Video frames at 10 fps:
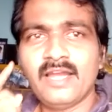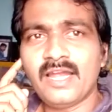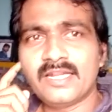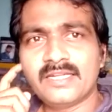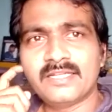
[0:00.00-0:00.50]

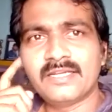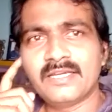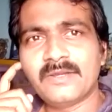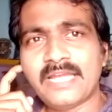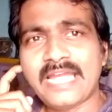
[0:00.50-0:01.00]
And
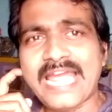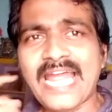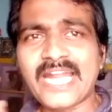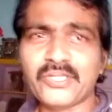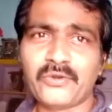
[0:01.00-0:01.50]

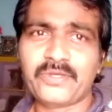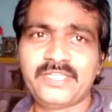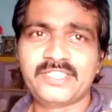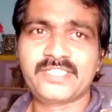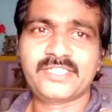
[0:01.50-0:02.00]

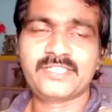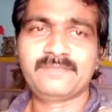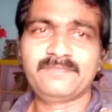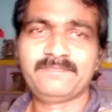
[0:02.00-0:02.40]
antagonist.